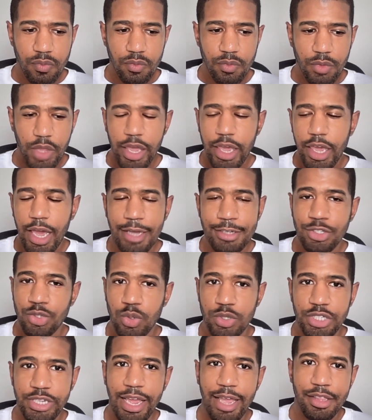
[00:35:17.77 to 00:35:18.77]
Hey, I
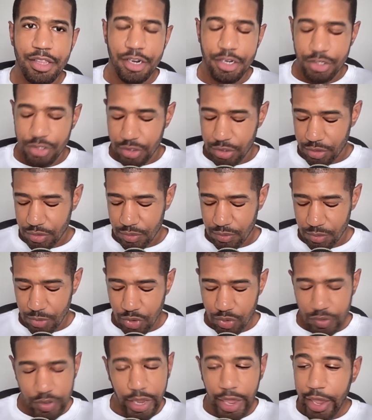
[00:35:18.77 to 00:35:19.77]
source candidates
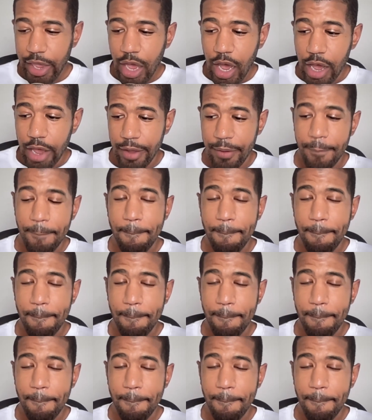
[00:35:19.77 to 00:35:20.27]
using AI.